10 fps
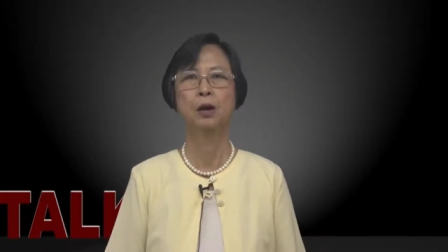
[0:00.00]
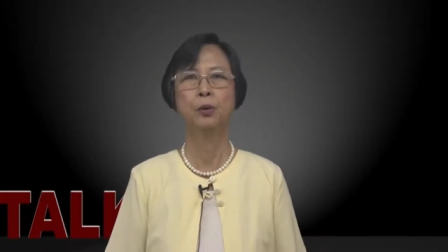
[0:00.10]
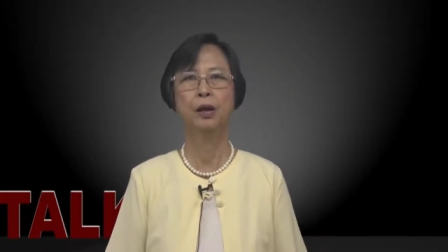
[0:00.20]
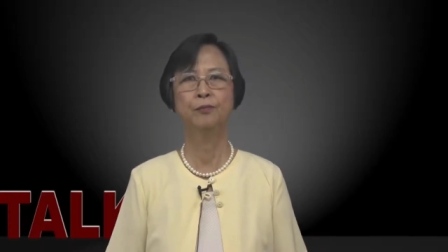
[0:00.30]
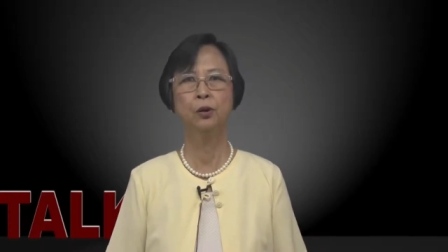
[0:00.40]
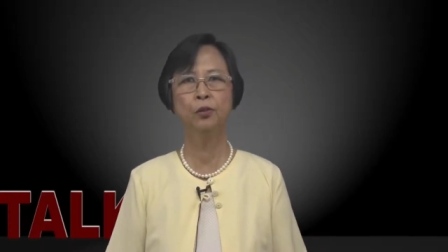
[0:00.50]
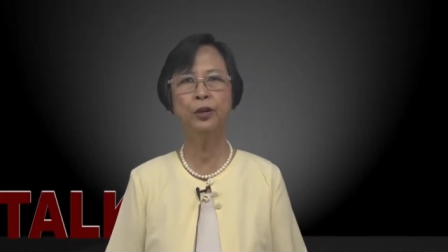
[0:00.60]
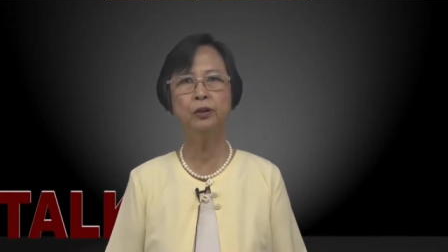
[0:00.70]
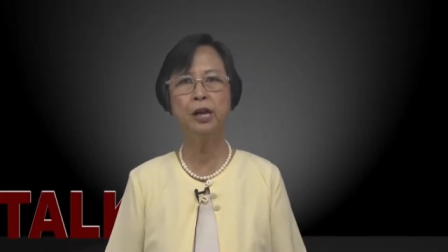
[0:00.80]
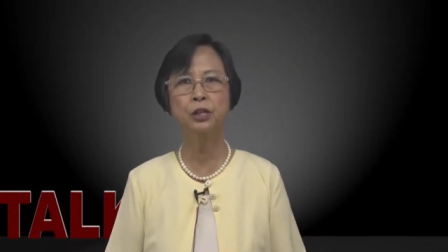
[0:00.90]
We have
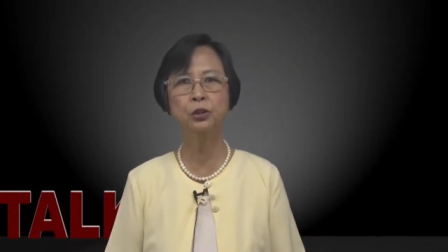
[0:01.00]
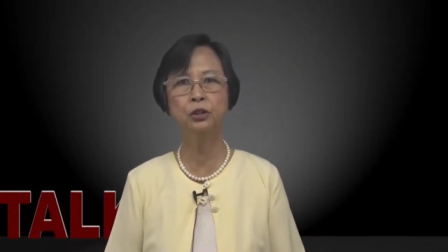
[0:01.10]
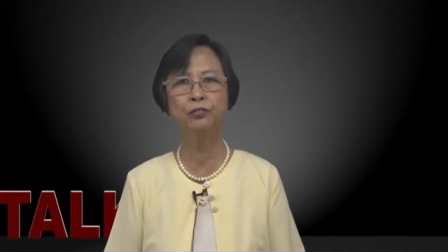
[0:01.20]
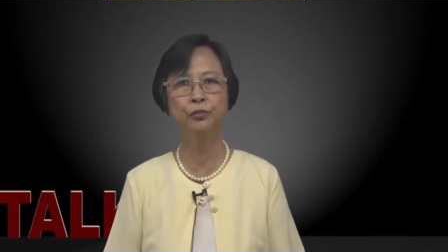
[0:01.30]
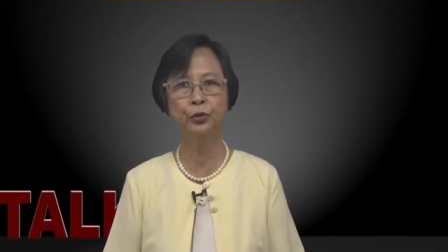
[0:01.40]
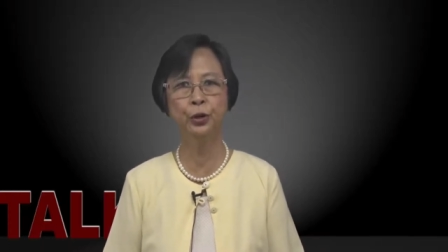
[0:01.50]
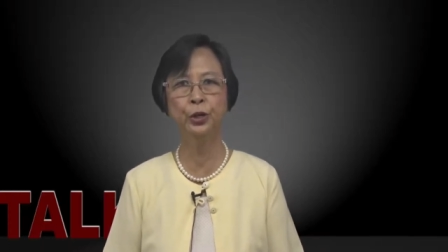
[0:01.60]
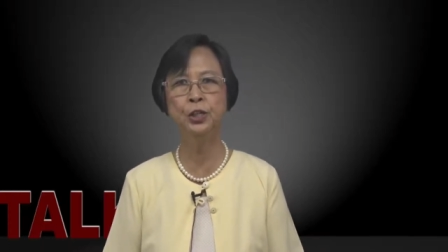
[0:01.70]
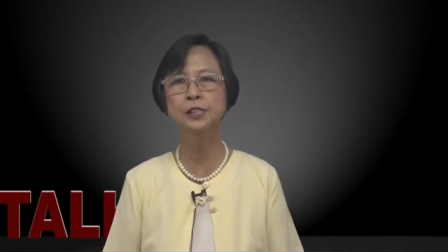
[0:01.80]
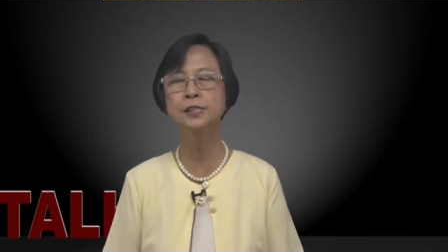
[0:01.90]
overcollection of
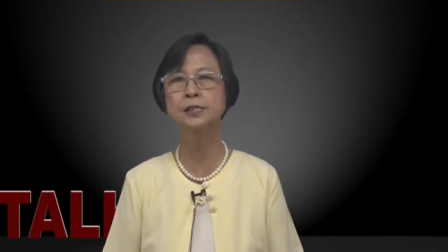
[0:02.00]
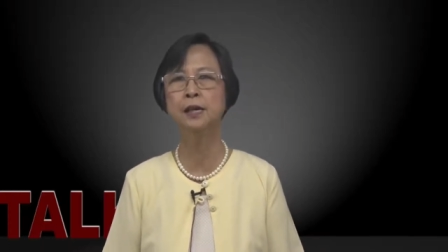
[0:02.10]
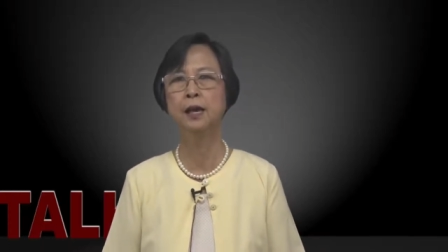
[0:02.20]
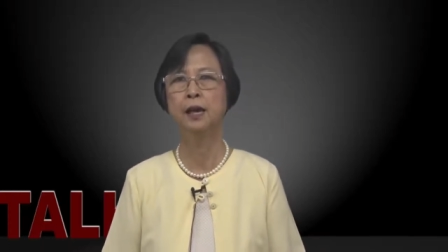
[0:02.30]
ferns,